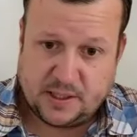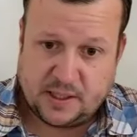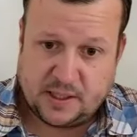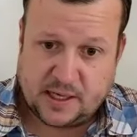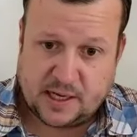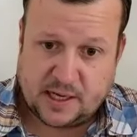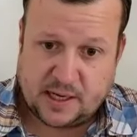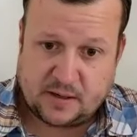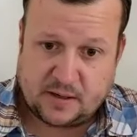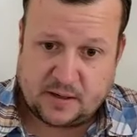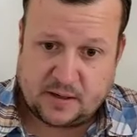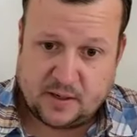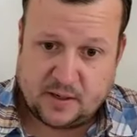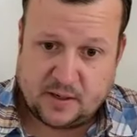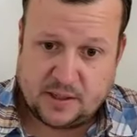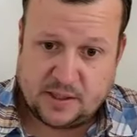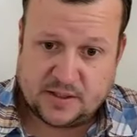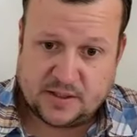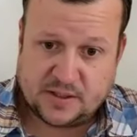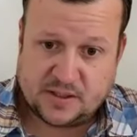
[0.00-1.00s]

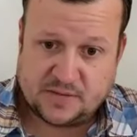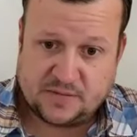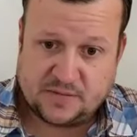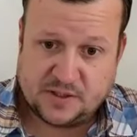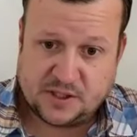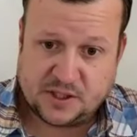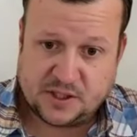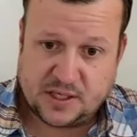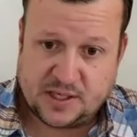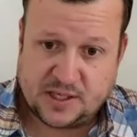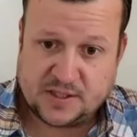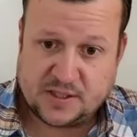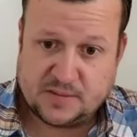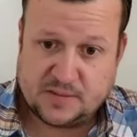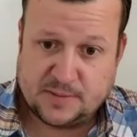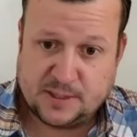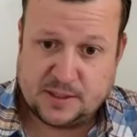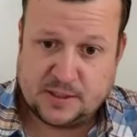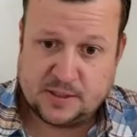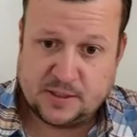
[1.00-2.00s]
inaccurate, insufficient
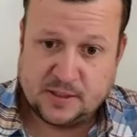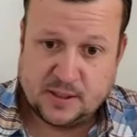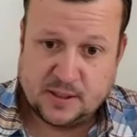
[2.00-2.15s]
estimate,